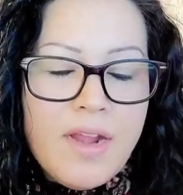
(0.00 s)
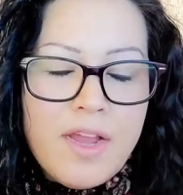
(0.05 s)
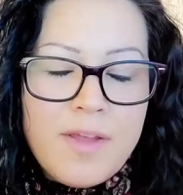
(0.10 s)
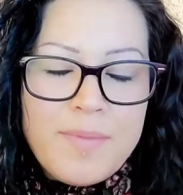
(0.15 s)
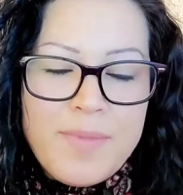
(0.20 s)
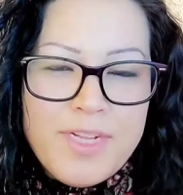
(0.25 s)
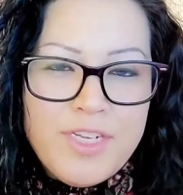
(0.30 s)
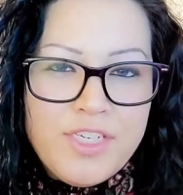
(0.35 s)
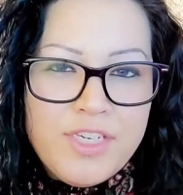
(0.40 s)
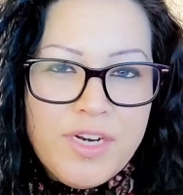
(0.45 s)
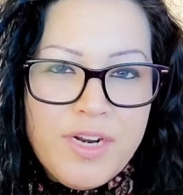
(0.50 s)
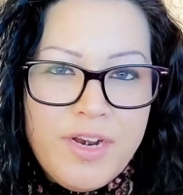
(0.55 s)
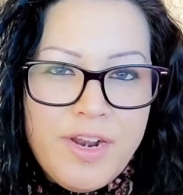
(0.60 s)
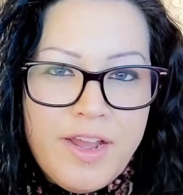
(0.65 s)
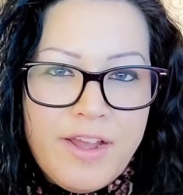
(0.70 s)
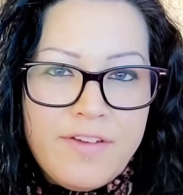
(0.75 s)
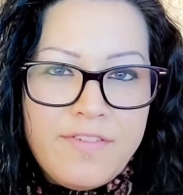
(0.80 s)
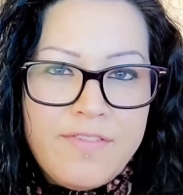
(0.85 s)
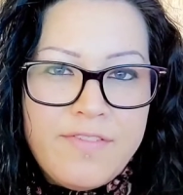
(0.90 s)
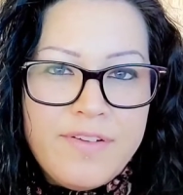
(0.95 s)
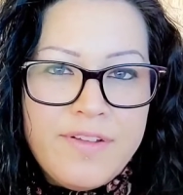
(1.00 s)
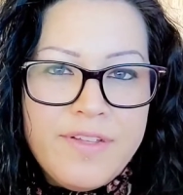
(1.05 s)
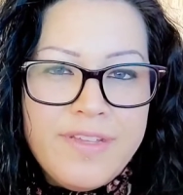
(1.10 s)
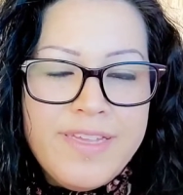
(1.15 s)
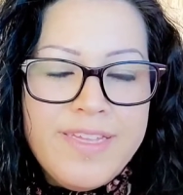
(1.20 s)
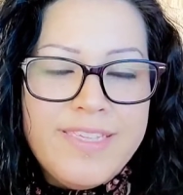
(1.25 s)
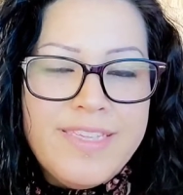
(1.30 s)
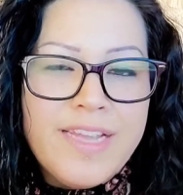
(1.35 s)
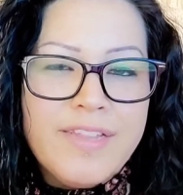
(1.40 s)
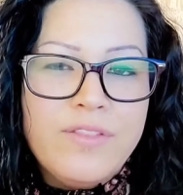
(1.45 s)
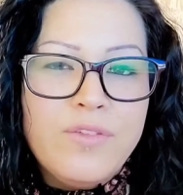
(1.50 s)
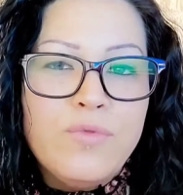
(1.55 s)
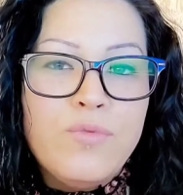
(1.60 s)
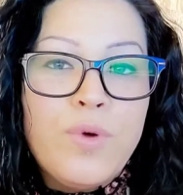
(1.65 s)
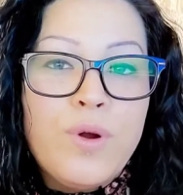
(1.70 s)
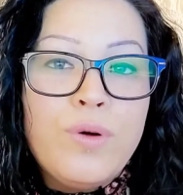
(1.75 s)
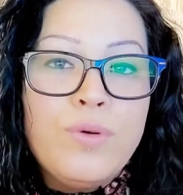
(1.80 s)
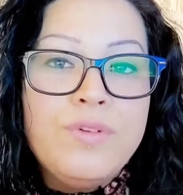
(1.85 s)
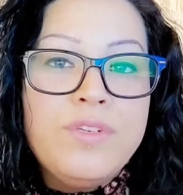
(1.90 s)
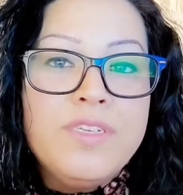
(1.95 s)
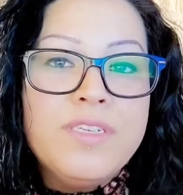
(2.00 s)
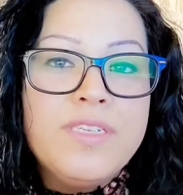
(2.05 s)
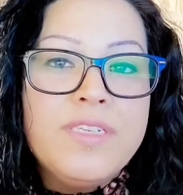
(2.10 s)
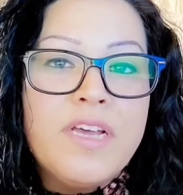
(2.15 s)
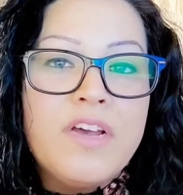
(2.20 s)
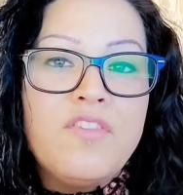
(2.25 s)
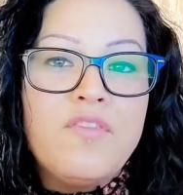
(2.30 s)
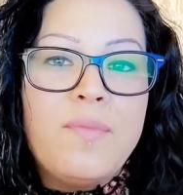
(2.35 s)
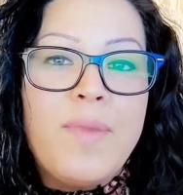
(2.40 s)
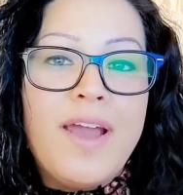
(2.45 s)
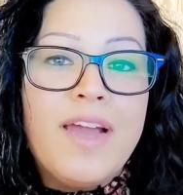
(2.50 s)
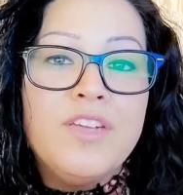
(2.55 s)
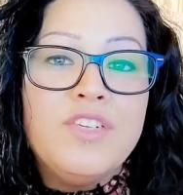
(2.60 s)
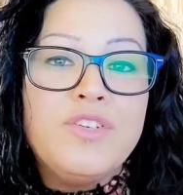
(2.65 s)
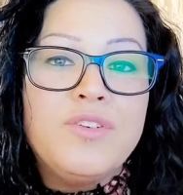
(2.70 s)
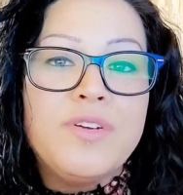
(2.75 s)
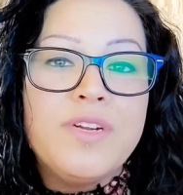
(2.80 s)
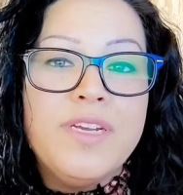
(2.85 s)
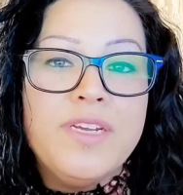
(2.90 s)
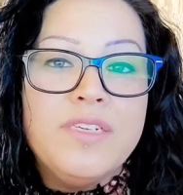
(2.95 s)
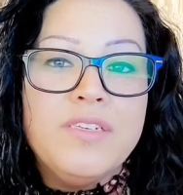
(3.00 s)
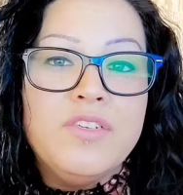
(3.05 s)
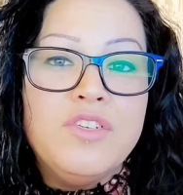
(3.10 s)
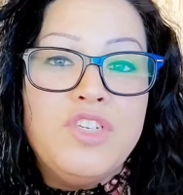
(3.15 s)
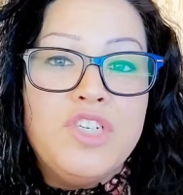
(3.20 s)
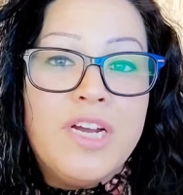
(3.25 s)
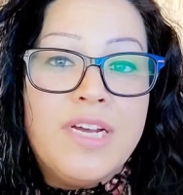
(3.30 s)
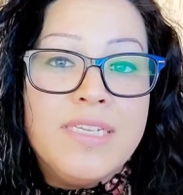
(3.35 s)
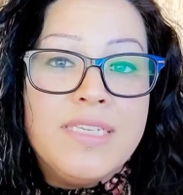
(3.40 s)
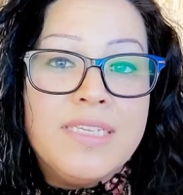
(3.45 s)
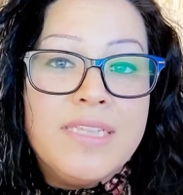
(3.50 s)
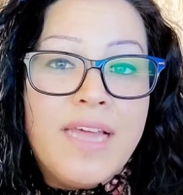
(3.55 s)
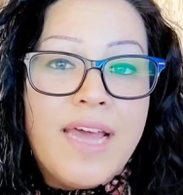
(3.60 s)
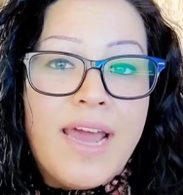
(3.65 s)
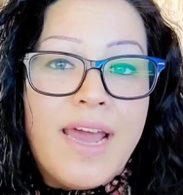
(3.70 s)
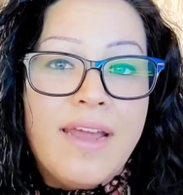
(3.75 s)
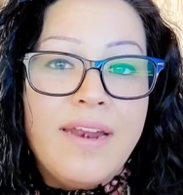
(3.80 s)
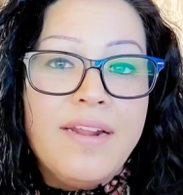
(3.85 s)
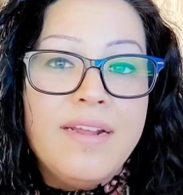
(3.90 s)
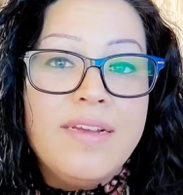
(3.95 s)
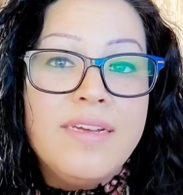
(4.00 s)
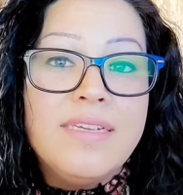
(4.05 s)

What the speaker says: mention enough, is that the road to self-mastery is just that.